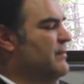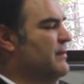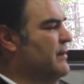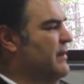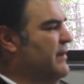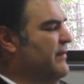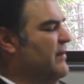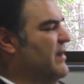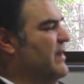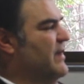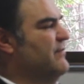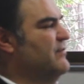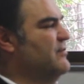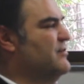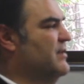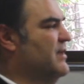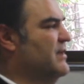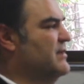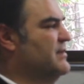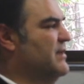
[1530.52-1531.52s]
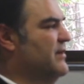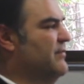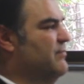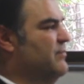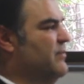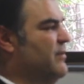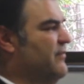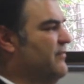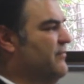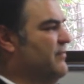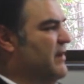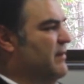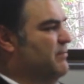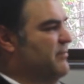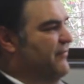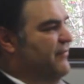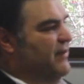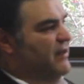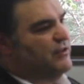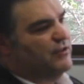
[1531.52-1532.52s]
Even to the extent of
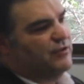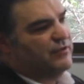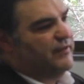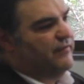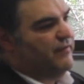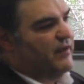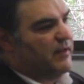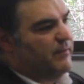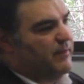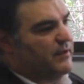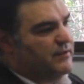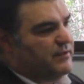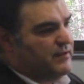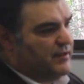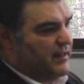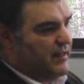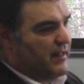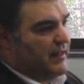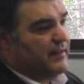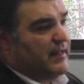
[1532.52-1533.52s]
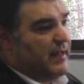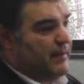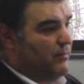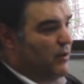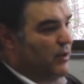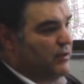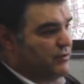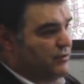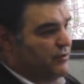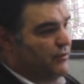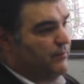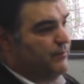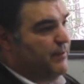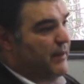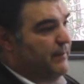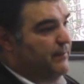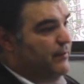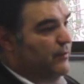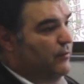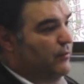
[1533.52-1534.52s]
professional development, that might suit
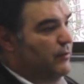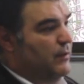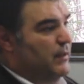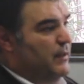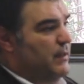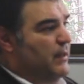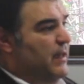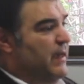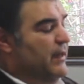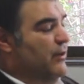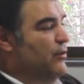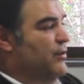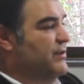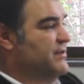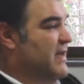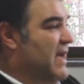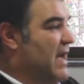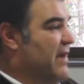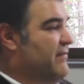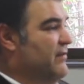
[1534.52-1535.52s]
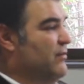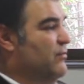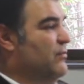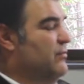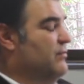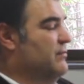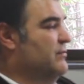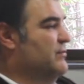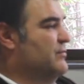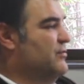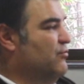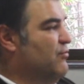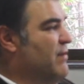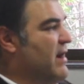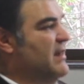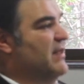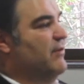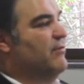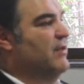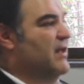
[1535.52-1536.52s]
people in order to have it
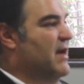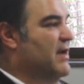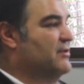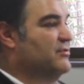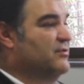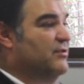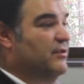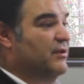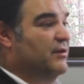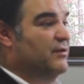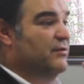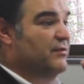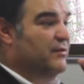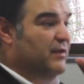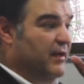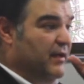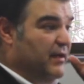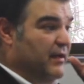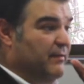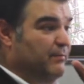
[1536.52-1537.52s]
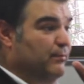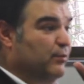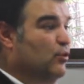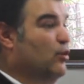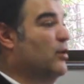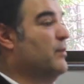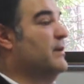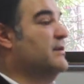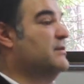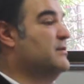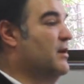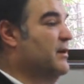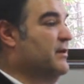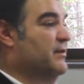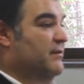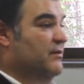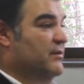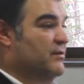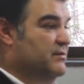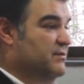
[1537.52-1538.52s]
directly related to their employment,
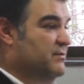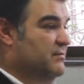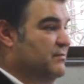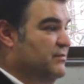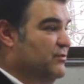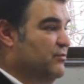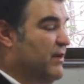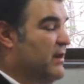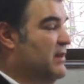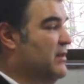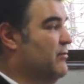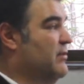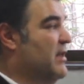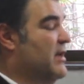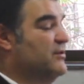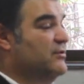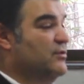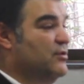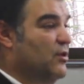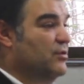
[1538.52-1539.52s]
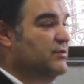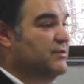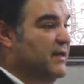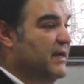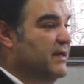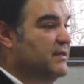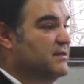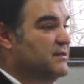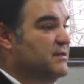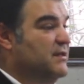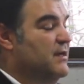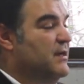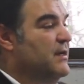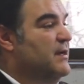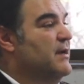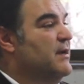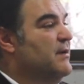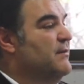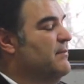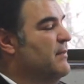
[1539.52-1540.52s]
i.e. directly related to context,
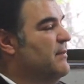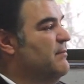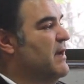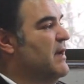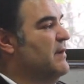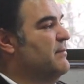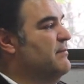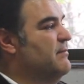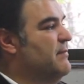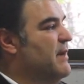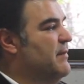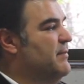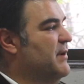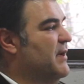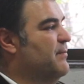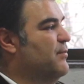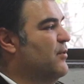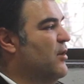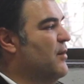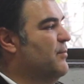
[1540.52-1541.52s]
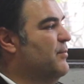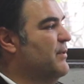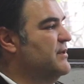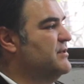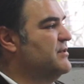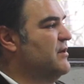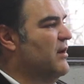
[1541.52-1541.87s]
may be appropriate.